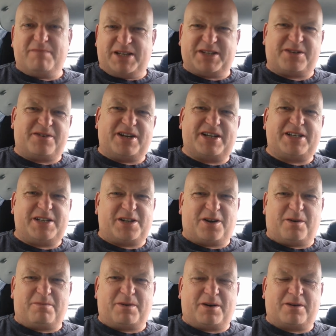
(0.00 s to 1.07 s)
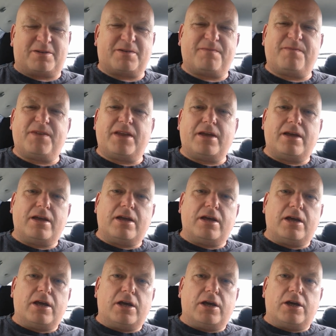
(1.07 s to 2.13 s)
Mr. H's Hot Pot.
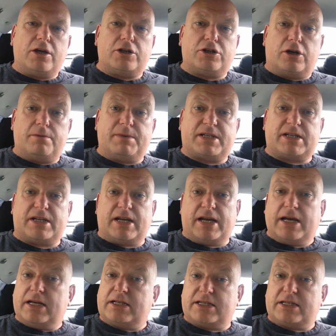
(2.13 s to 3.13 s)
You joining me today,